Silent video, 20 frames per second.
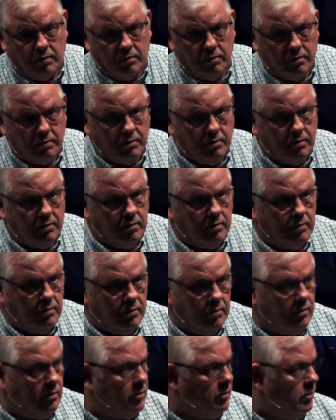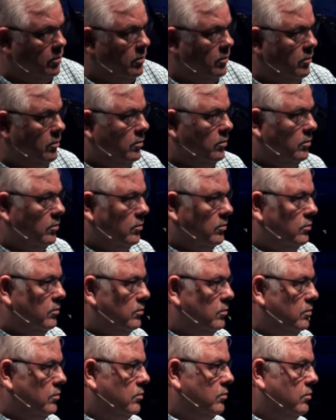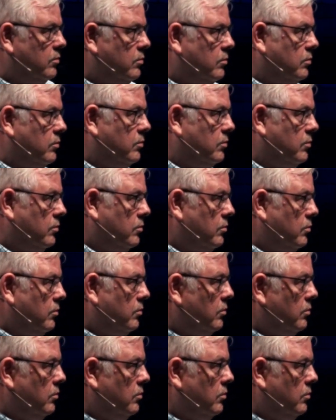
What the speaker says: [no speech]